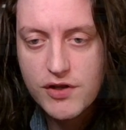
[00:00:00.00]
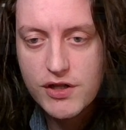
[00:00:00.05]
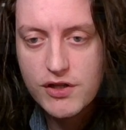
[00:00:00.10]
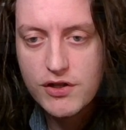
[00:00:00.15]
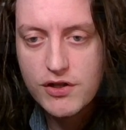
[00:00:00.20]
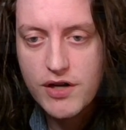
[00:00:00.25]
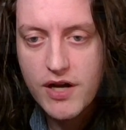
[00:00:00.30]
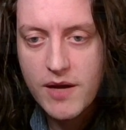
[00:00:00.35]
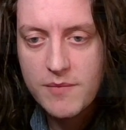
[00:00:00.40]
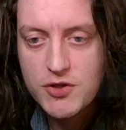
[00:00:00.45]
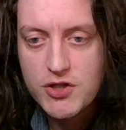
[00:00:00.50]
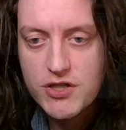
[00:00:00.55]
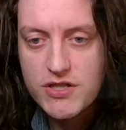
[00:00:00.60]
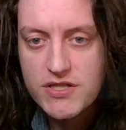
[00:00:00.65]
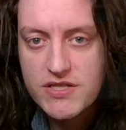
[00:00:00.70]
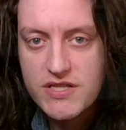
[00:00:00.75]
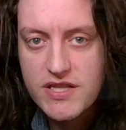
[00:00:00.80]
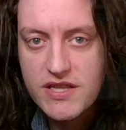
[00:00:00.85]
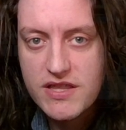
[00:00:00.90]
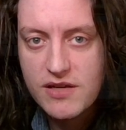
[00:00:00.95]
very good
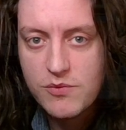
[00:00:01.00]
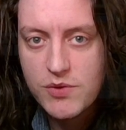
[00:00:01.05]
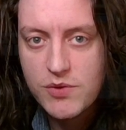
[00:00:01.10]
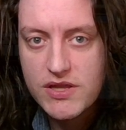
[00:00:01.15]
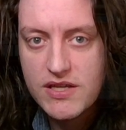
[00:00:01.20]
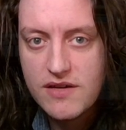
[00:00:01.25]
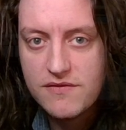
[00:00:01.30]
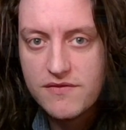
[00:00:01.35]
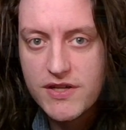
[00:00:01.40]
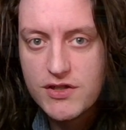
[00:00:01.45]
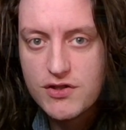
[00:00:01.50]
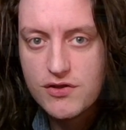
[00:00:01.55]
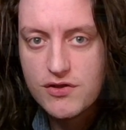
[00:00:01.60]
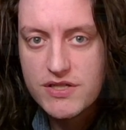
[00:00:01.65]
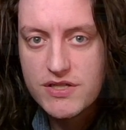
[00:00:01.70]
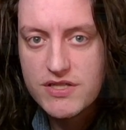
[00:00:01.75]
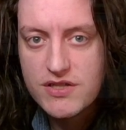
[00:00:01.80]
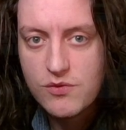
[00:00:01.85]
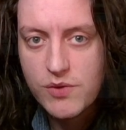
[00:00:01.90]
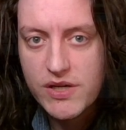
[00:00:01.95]
options. The thing with the Avenger
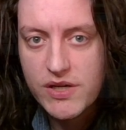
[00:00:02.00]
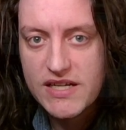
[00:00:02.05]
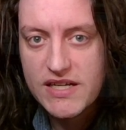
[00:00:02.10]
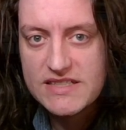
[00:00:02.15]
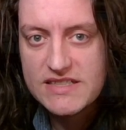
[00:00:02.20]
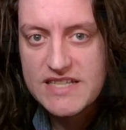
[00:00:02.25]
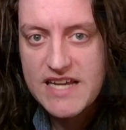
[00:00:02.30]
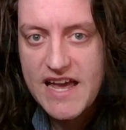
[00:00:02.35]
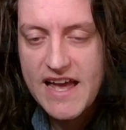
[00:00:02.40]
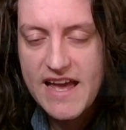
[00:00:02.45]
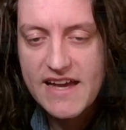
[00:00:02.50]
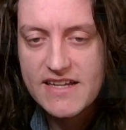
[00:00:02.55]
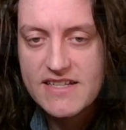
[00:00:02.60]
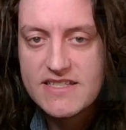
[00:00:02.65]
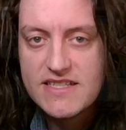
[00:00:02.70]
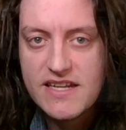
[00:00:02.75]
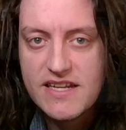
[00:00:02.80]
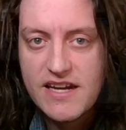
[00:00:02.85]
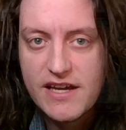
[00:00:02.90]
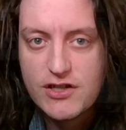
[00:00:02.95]
is that when it attacks,
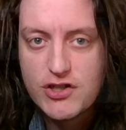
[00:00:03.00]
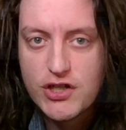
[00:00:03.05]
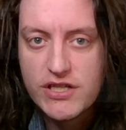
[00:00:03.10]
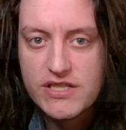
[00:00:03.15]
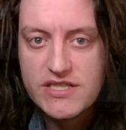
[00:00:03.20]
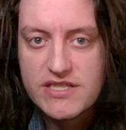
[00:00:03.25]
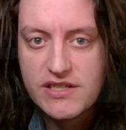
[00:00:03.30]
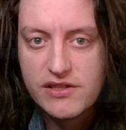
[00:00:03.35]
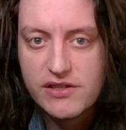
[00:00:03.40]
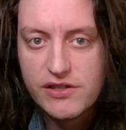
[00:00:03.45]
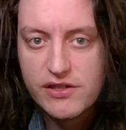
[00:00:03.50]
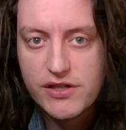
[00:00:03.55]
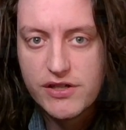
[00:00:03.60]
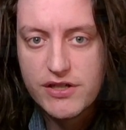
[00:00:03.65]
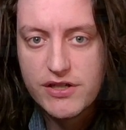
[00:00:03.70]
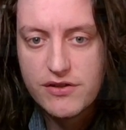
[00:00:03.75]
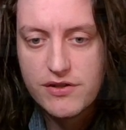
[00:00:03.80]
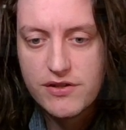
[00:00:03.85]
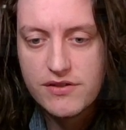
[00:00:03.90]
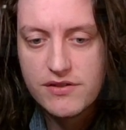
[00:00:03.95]
it actually gets to clear a
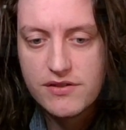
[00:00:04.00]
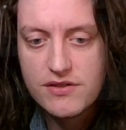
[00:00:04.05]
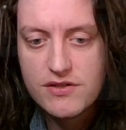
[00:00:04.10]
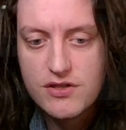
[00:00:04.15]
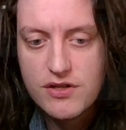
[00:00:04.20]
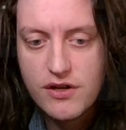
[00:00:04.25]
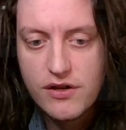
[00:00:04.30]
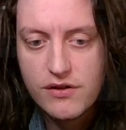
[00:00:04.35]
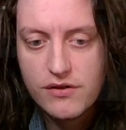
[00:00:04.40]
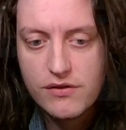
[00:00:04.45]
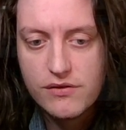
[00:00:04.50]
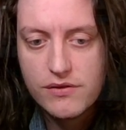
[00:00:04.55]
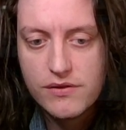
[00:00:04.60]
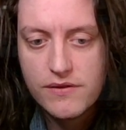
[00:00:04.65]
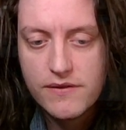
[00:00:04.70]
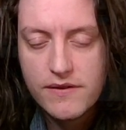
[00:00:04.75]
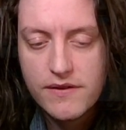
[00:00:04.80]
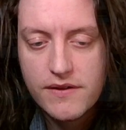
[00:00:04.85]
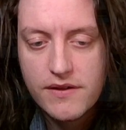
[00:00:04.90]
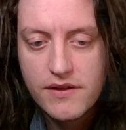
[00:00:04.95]
unit. So
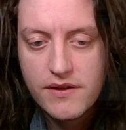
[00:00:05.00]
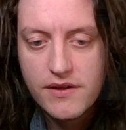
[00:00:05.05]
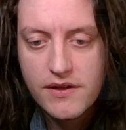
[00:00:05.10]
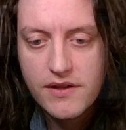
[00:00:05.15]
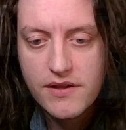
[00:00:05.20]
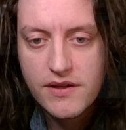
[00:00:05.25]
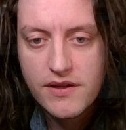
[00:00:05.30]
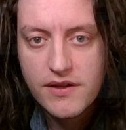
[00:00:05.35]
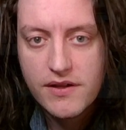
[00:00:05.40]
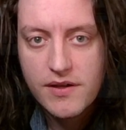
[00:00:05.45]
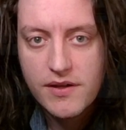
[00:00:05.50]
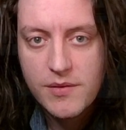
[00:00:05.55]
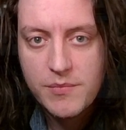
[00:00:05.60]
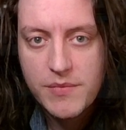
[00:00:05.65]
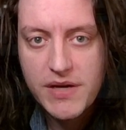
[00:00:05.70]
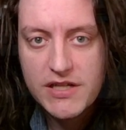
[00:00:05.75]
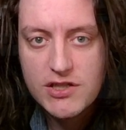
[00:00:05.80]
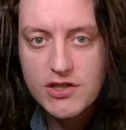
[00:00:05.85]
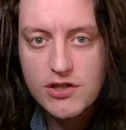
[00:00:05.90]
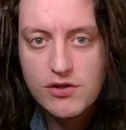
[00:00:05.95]

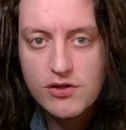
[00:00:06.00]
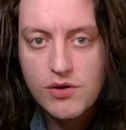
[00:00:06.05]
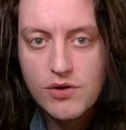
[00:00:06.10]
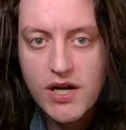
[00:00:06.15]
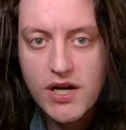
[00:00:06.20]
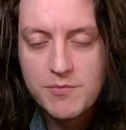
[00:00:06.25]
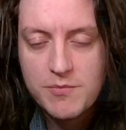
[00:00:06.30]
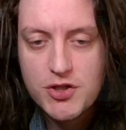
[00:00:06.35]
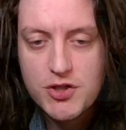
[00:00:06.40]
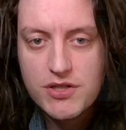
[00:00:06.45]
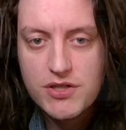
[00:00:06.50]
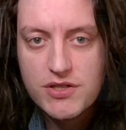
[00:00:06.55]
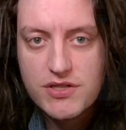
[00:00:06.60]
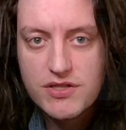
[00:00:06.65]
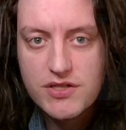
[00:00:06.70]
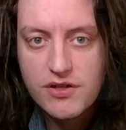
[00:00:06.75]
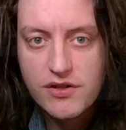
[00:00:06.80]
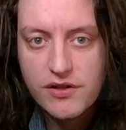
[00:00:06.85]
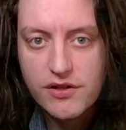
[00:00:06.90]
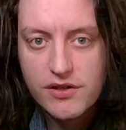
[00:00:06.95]
my two options
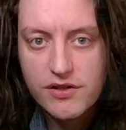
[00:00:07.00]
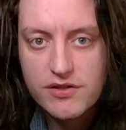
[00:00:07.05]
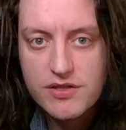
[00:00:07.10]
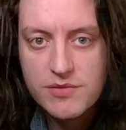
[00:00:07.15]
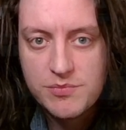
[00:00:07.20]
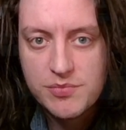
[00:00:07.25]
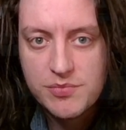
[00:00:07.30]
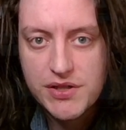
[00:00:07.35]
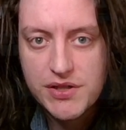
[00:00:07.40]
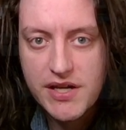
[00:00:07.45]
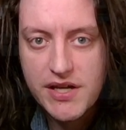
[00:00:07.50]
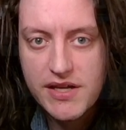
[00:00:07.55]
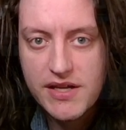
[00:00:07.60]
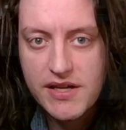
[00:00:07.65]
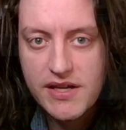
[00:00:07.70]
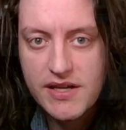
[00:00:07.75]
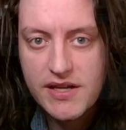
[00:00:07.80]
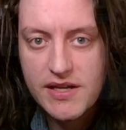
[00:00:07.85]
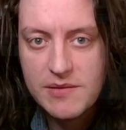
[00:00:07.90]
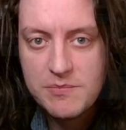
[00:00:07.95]
are to
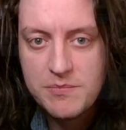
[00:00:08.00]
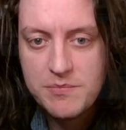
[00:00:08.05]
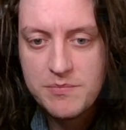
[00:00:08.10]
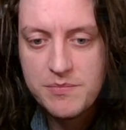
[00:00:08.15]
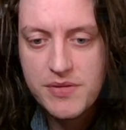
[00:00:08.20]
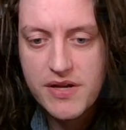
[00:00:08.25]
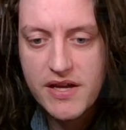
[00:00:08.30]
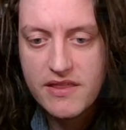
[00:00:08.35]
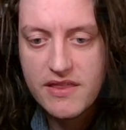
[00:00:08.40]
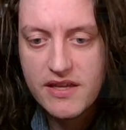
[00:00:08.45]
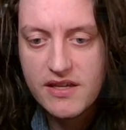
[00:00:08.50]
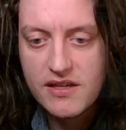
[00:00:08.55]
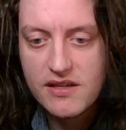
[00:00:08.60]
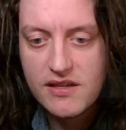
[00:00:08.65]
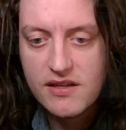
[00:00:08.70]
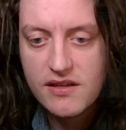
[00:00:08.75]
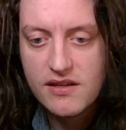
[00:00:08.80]
play I think